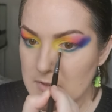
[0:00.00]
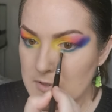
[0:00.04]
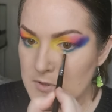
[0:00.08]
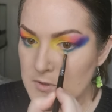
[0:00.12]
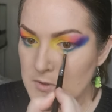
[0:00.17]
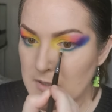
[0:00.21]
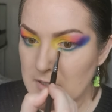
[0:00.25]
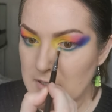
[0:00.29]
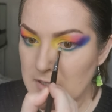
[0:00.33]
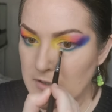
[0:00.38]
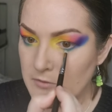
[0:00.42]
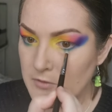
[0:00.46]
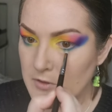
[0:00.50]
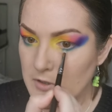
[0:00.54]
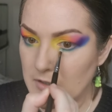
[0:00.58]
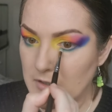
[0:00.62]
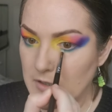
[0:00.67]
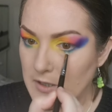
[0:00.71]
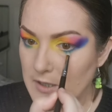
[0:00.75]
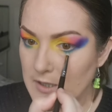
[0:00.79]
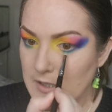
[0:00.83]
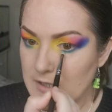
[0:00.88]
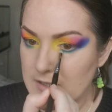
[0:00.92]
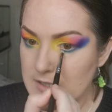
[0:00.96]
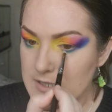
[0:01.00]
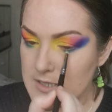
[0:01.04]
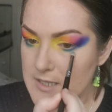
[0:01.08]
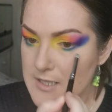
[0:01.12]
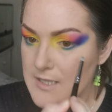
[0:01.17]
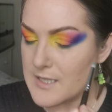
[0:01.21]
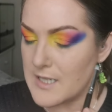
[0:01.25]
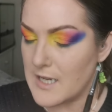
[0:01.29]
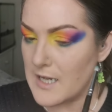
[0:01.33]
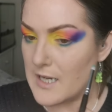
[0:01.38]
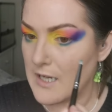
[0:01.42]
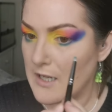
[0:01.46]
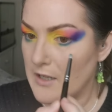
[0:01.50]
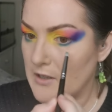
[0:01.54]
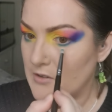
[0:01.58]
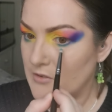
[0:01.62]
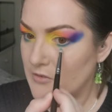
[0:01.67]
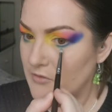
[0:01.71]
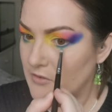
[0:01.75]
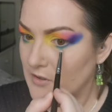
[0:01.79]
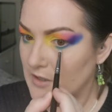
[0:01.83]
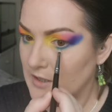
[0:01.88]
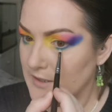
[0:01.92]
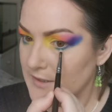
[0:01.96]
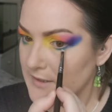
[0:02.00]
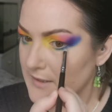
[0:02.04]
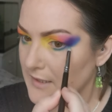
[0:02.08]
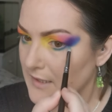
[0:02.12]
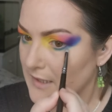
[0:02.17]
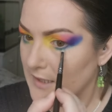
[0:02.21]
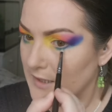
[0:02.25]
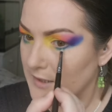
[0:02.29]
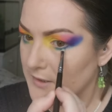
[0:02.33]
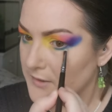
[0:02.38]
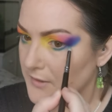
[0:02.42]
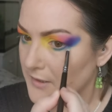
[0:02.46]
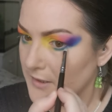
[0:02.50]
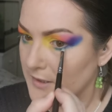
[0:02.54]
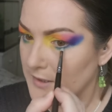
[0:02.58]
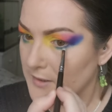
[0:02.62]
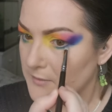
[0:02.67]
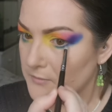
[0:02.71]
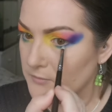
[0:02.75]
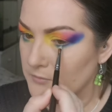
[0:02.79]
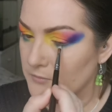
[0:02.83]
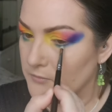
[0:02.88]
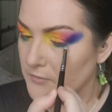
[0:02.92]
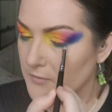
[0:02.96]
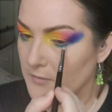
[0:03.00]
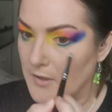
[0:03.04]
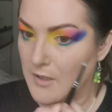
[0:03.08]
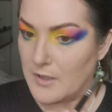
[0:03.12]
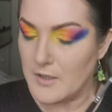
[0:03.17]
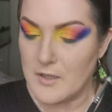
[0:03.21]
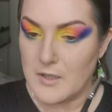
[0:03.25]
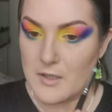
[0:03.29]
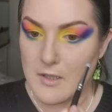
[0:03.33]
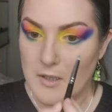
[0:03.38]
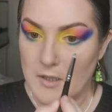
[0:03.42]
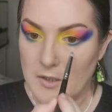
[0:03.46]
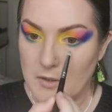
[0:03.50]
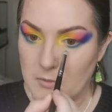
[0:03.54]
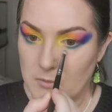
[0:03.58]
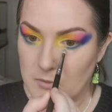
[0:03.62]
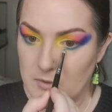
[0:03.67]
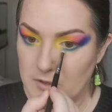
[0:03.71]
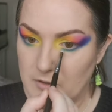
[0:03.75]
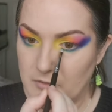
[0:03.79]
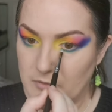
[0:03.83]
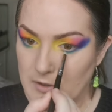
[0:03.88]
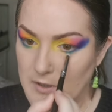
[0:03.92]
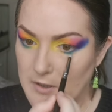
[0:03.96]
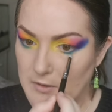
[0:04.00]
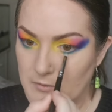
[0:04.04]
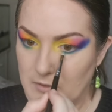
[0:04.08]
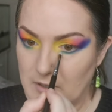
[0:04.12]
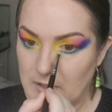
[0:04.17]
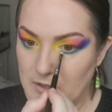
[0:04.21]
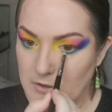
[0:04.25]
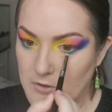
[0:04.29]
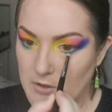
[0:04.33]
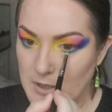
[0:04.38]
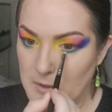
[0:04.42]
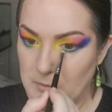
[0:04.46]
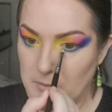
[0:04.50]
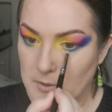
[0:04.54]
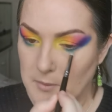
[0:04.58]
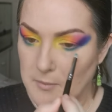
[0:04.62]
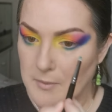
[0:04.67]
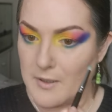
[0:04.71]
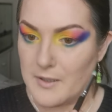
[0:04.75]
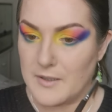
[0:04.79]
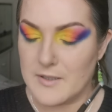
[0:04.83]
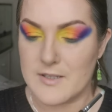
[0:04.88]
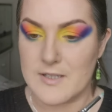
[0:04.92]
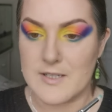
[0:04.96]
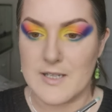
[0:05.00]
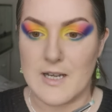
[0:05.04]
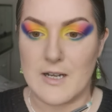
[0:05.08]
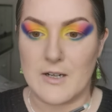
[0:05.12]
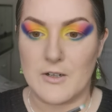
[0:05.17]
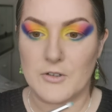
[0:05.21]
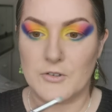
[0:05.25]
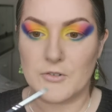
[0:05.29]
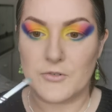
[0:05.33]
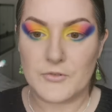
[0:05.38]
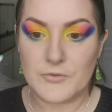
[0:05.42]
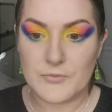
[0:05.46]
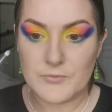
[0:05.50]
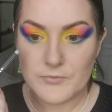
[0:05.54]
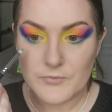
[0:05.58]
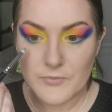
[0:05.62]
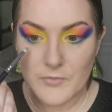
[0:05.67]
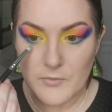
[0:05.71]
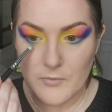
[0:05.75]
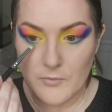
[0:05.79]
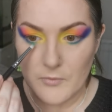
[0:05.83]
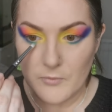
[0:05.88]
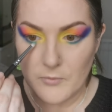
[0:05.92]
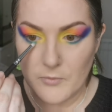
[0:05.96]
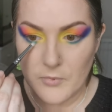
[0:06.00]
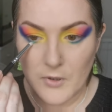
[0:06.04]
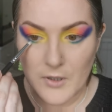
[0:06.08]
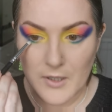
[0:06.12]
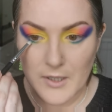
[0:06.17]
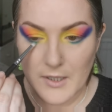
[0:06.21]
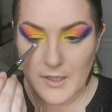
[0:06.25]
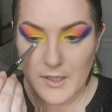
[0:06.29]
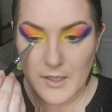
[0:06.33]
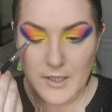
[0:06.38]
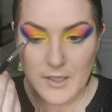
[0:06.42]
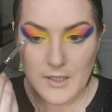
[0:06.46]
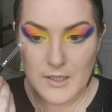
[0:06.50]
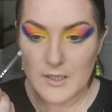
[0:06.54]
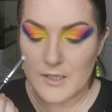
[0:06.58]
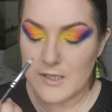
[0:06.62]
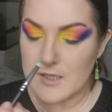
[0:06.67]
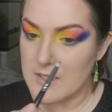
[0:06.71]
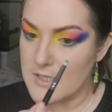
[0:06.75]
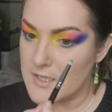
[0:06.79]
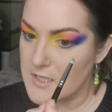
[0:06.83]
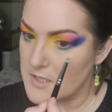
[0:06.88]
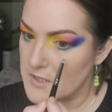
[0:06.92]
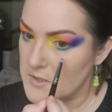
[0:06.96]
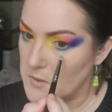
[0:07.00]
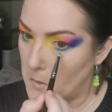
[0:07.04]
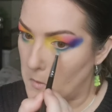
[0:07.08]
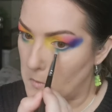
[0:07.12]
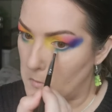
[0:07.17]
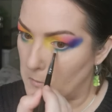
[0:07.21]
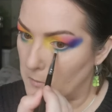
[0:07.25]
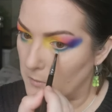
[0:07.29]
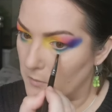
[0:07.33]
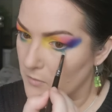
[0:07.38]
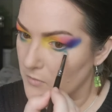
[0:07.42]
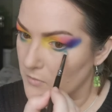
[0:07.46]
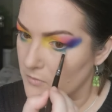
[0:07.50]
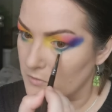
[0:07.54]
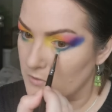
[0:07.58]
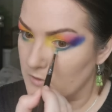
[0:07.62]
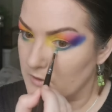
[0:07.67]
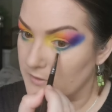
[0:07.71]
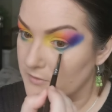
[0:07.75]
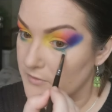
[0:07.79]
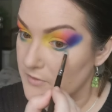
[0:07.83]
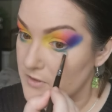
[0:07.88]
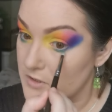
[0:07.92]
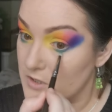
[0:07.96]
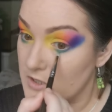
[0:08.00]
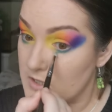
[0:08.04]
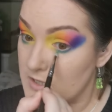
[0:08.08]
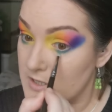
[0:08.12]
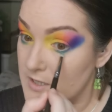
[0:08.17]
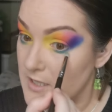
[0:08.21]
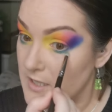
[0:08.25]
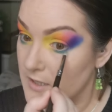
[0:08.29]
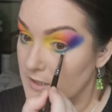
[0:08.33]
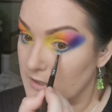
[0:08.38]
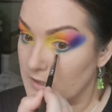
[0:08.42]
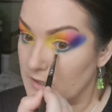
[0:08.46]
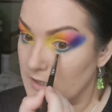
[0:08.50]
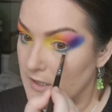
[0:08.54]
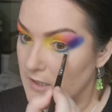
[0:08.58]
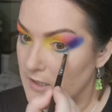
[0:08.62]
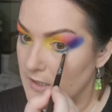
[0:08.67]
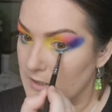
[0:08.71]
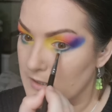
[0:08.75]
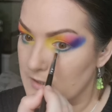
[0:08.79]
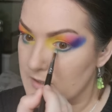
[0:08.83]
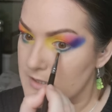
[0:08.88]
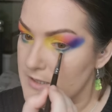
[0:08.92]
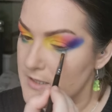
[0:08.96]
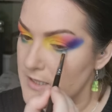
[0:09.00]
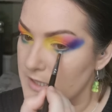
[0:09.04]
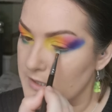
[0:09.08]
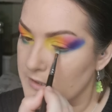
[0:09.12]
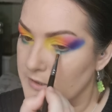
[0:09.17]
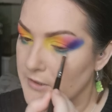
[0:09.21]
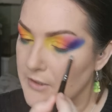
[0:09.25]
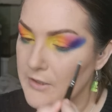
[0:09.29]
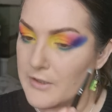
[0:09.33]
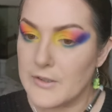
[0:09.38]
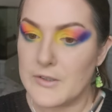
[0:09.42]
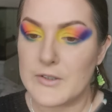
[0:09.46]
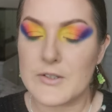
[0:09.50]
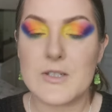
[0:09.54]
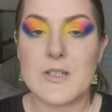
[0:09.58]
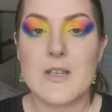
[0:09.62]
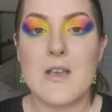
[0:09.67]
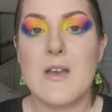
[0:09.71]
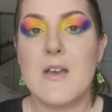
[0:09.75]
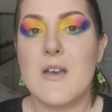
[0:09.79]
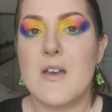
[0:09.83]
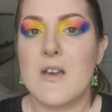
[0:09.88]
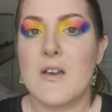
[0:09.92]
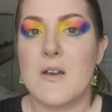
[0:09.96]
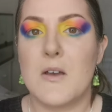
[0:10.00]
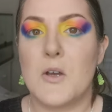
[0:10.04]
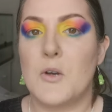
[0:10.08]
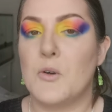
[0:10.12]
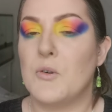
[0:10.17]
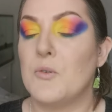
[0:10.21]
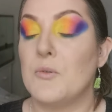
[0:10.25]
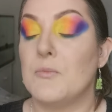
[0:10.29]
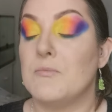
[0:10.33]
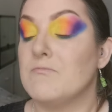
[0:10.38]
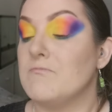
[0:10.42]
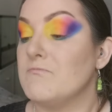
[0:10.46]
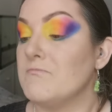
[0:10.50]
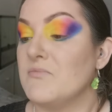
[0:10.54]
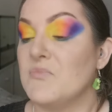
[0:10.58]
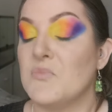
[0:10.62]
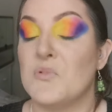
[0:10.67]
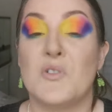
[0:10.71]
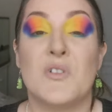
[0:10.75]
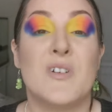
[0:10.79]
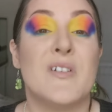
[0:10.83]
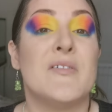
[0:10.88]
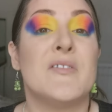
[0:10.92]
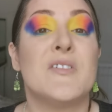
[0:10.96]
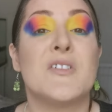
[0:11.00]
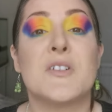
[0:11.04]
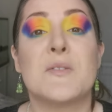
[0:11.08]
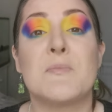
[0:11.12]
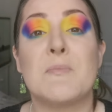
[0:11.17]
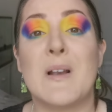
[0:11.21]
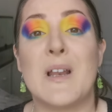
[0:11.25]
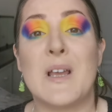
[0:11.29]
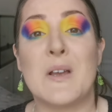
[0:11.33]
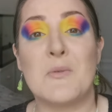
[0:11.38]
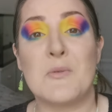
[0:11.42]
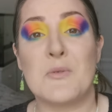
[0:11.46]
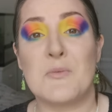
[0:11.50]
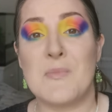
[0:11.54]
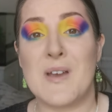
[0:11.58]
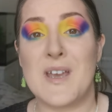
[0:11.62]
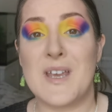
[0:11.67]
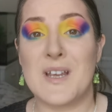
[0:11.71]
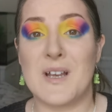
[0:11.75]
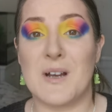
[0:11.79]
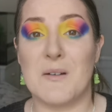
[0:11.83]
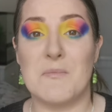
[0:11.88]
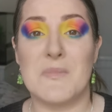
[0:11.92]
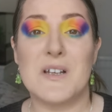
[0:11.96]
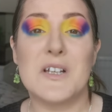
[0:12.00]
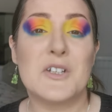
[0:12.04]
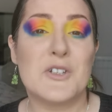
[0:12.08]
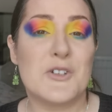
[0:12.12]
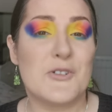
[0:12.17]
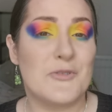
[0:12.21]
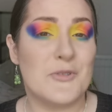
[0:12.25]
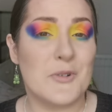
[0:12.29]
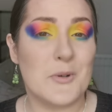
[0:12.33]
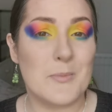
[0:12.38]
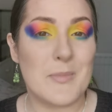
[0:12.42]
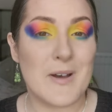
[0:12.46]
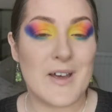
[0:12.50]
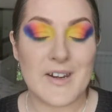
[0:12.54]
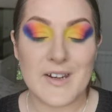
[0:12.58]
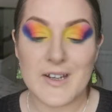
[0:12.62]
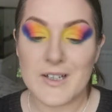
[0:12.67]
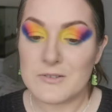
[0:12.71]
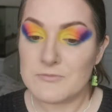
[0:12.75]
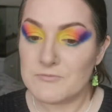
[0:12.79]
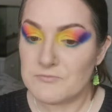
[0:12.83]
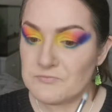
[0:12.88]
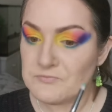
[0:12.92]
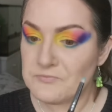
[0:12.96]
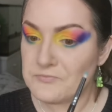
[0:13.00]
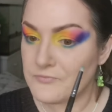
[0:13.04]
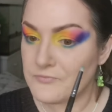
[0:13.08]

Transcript: do any of you guys uh, find that that when you're feeling really crappy about yourself, bright colours, or even just certain colours, certain looks, or even just playing with makeup makes you feel better?